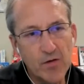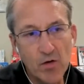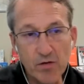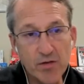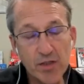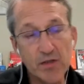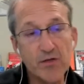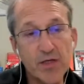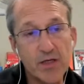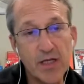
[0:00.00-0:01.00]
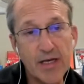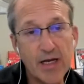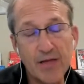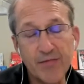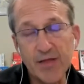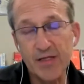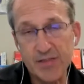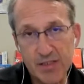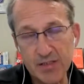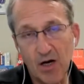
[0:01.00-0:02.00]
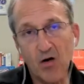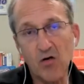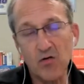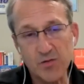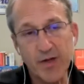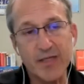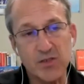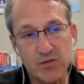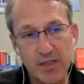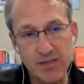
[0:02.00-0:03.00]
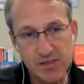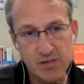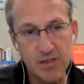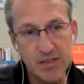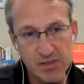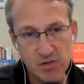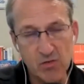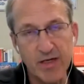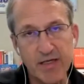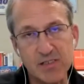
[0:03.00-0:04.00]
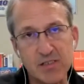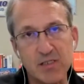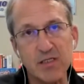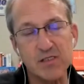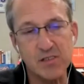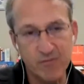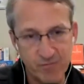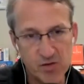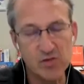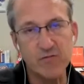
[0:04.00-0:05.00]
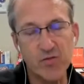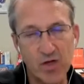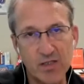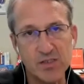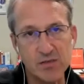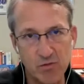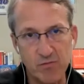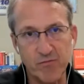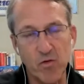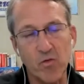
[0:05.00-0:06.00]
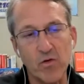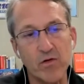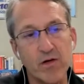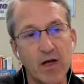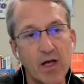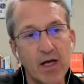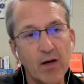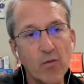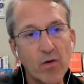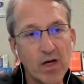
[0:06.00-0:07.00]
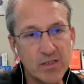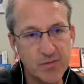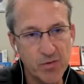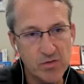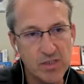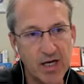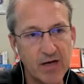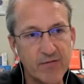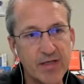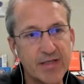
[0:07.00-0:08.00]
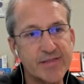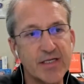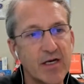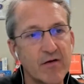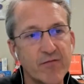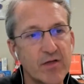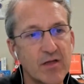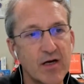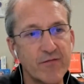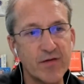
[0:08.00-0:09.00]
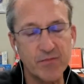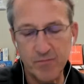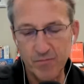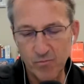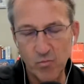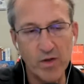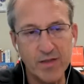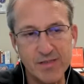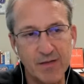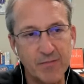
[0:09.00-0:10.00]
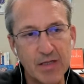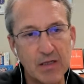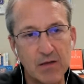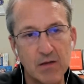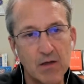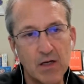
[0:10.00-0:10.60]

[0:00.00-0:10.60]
No, you did. You did, and I think it it all goes back to his his grace is sufficient for us to move forward, and we're not supposed to have an easy, carefree life. And what does that mean?